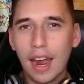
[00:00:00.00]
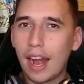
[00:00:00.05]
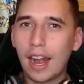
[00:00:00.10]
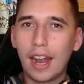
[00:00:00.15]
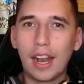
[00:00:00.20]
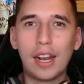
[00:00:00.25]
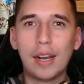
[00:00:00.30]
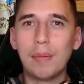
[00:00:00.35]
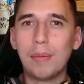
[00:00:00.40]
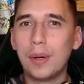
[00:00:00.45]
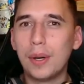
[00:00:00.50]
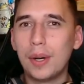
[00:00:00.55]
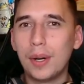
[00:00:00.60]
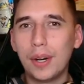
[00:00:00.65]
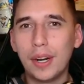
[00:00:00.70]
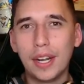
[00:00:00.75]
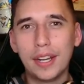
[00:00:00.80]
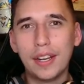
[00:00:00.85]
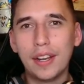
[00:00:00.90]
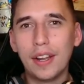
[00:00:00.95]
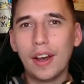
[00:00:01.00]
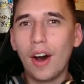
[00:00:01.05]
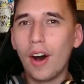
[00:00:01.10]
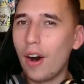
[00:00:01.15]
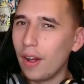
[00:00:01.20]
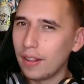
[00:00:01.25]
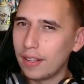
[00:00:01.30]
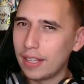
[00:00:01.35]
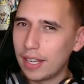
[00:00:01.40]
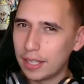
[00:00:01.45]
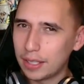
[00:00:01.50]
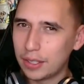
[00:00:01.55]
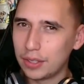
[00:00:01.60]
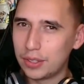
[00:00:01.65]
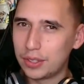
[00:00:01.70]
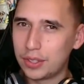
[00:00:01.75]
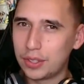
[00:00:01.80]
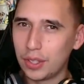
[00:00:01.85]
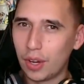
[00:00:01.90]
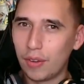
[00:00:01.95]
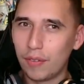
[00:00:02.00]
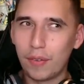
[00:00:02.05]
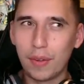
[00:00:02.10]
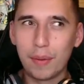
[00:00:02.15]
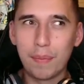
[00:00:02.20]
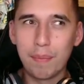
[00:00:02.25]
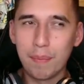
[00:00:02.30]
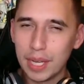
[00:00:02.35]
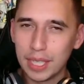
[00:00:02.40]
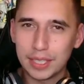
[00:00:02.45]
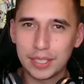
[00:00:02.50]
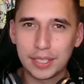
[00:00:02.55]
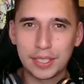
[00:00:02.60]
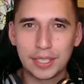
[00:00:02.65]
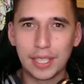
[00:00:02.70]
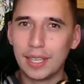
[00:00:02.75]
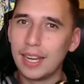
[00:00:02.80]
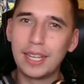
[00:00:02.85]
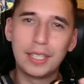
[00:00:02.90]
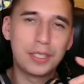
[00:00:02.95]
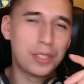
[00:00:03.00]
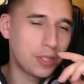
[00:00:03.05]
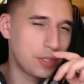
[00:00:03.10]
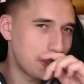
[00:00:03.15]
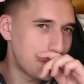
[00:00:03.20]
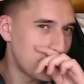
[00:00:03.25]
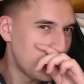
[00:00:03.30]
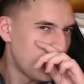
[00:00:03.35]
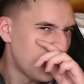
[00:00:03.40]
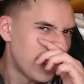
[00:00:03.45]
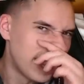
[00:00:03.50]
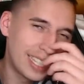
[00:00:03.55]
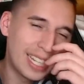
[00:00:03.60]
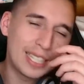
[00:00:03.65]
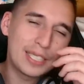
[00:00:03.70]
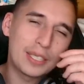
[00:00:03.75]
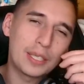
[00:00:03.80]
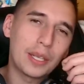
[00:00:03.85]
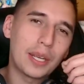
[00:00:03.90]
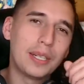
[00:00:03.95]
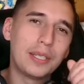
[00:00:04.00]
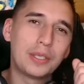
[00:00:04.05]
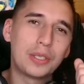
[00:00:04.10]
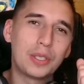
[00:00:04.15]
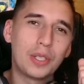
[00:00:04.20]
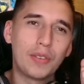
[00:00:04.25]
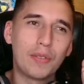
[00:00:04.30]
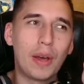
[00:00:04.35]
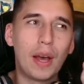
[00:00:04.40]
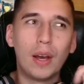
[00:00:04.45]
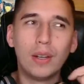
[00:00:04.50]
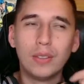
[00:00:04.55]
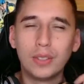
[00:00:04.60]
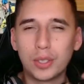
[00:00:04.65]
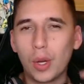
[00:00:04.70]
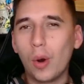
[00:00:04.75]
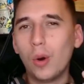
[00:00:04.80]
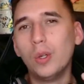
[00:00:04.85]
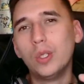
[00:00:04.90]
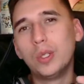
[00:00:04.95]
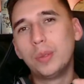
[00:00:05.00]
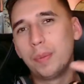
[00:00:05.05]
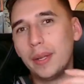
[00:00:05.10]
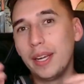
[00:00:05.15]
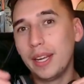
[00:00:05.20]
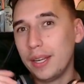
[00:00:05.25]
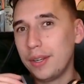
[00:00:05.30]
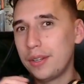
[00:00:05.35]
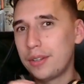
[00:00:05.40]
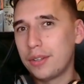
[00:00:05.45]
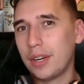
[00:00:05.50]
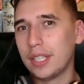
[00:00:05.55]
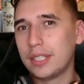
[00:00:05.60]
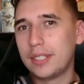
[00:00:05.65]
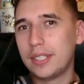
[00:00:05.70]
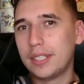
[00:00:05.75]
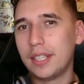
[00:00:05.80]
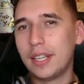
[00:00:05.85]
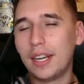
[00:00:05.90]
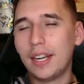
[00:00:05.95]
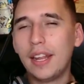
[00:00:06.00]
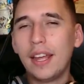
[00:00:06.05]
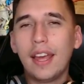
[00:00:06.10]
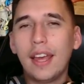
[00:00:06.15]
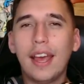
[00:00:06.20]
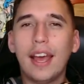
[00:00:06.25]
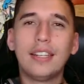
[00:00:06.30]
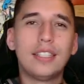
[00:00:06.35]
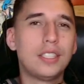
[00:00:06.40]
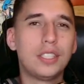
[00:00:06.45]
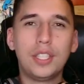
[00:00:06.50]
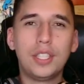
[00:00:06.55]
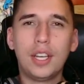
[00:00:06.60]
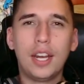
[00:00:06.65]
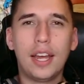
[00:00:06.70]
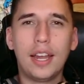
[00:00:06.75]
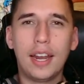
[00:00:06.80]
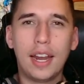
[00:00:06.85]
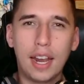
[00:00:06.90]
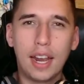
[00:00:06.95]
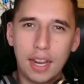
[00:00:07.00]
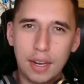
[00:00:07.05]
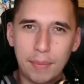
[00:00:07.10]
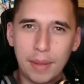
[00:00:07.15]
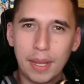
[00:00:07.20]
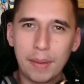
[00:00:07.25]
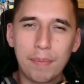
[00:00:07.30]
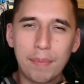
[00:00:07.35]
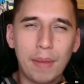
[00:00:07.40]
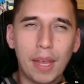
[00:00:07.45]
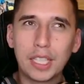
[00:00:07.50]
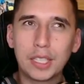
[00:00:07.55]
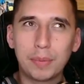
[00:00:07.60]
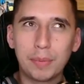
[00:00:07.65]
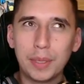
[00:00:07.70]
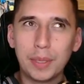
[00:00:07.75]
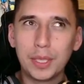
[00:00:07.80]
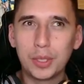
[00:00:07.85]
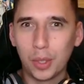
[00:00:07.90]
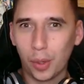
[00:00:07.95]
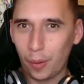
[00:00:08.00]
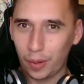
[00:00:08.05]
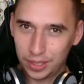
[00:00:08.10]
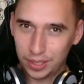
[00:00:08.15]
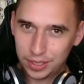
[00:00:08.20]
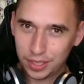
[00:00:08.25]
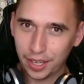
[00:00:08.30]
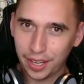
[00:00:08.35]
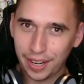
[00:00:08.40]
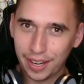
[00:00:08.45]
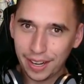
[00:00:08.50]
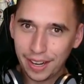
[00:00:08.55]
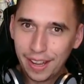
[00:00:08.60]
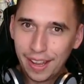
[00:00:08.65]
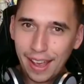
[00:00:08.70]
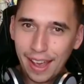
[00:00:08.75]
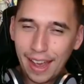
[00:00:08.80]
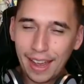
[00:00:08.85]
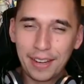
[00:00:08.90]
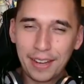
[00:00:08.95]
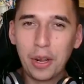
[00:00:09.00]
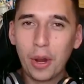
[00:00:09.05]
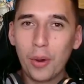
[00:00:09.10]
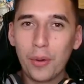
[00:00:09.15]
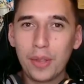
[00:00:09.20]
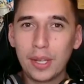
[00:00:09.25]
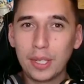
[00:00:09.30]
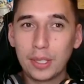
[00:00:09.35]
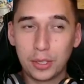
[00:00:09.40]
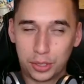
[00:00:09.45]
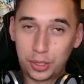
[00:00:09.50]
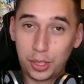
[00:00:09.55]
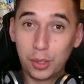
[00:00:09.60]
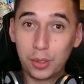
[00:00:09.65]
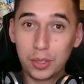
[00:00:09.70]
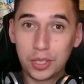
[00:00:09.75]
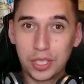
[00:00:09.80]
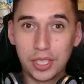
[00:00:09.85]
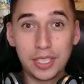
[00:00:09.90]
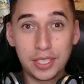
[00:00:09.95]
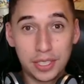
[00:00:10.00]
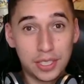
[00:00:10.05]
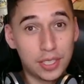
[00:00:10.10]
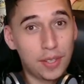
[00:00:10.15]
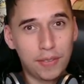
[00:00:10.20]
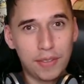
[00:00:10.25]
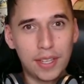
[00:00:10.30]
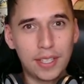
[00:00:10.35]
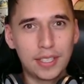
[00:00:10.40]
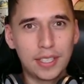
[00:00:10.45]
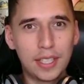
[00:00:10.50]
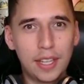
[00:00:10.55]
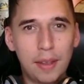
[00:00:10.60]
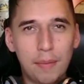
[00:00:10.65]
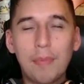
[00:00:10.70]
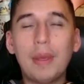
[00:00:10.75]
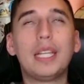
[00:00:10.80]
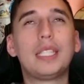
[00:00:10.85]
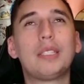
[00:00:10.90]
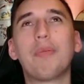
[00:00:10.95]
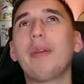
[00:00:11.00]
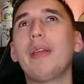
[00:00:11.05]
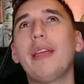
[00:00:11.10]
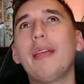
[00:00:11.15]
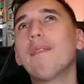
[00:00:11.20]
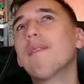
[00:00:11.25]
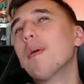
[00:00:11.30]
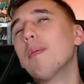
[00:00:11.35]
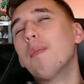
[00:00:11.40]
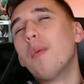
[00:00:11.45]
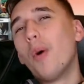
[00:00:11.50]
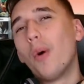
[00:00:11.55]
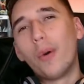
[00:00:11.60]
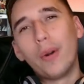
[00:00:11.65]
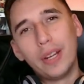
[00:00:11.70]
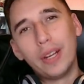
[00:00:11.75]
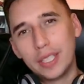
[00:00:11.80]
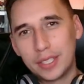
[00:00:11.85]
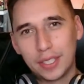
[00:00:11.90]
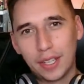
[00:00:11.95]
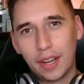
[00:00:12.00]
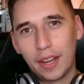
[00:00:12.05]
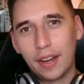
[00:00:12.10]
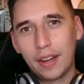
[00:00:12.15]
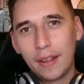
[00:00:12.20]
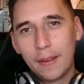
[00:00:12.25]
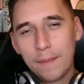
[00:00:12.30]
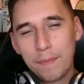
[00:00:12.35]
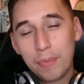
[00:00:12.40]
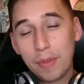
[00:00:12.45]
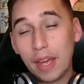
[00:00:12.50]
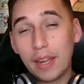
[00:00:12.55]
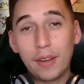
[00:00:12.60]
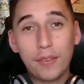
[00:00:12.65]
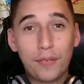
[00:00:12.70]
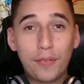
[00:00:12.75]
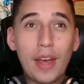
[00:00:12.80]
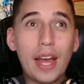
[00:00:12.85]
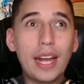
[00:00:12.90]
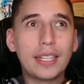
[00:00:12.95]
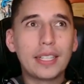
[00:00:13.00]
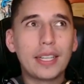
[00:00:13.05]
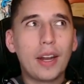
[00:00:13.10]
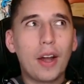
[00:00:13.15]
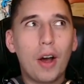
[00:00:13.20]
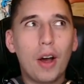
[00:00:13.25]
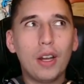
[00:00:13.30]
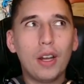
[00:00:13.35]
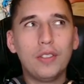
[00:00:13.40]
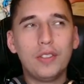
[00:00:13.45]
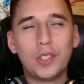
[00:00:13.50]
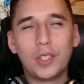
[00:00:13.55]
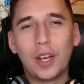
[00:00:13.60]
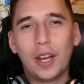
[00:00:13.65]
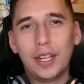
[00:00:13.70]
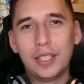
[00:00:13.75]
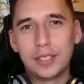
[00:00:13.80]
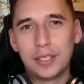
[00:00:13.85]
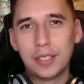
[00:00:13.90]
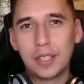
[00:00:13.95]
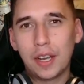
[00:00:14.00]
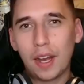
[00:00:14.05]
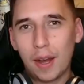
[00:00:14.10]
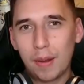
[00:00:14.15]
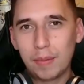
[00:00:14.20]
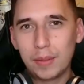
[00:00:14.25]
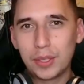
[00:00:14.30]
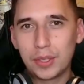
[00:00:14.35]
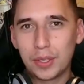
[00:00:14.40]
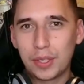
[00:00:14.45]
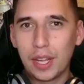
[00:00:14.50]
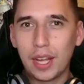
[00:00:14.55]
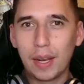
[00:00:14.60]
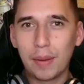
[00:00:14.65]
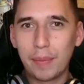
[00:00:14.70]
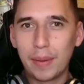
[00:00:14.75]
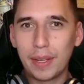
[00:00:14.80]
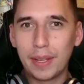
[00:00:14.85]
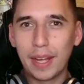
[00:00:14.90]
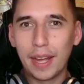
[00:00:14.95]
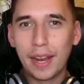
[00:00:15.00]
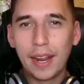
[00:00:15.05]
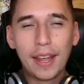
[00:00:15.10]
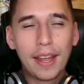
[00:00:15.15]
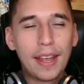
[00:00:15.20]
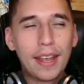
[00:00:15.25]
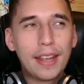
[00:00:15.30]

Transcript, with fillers: armor and all that good stuff, and myths and legends. That's the kind of stuff I've always been interested in, and to see that in an anime makes me so excited. And knowing that there's 2 seasons of this makes me even more excited. And the fact that all of you guys in the comments are telling me that,